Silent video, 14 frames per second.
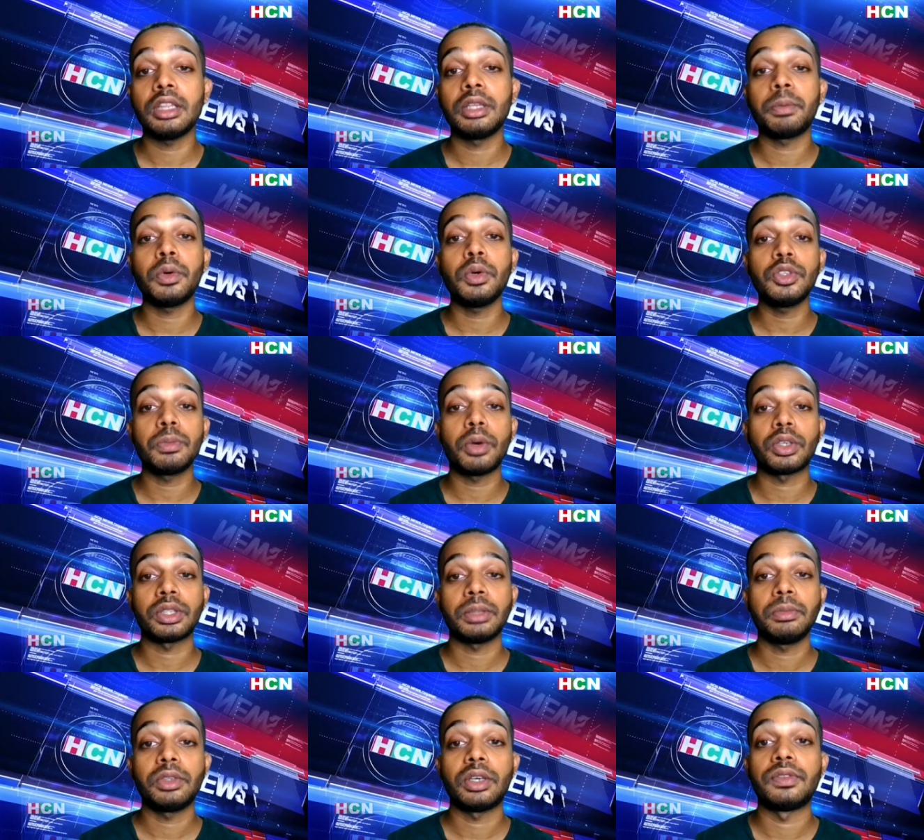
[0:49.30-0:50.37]
the post
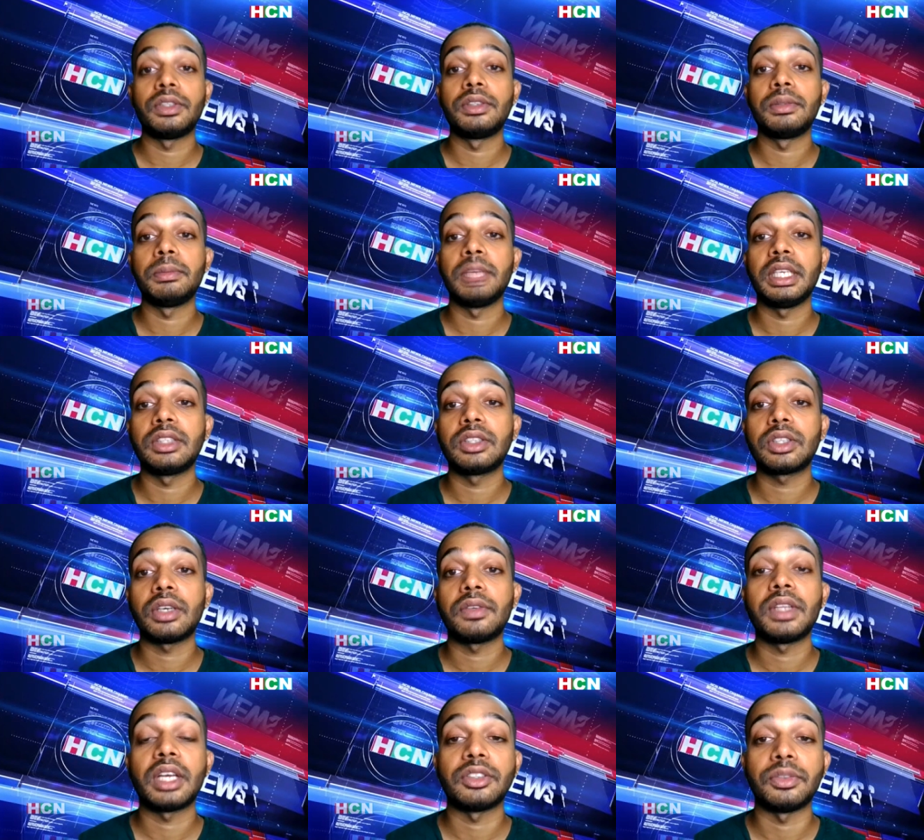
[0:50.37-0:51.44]
mortem of the remains
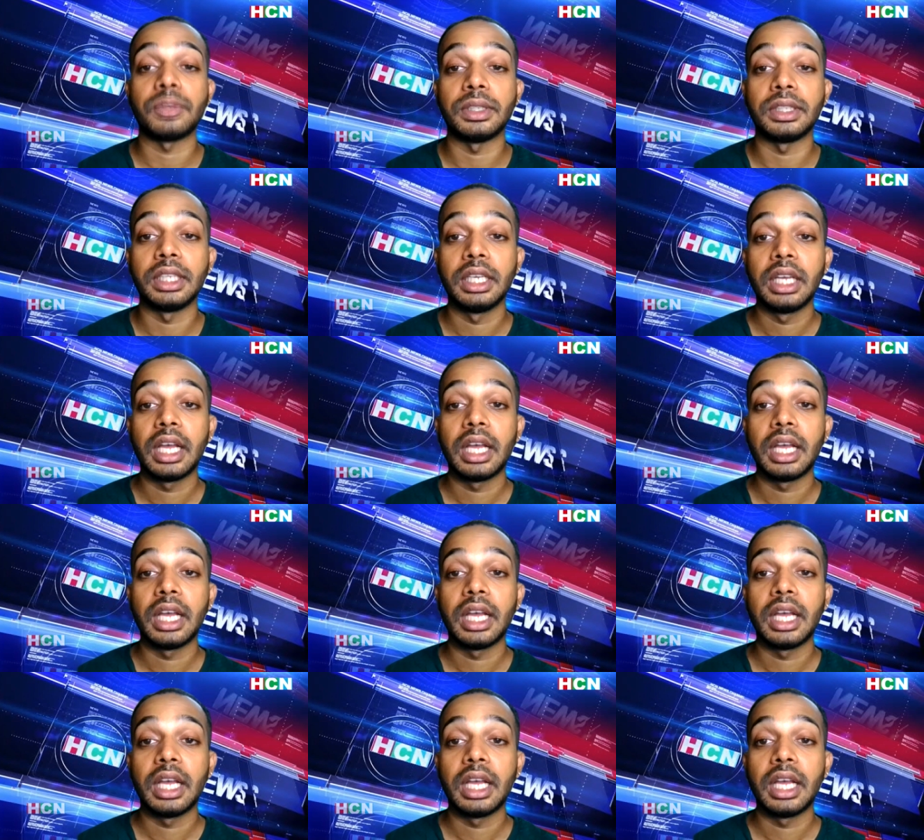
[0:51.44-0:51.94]
of Dautri,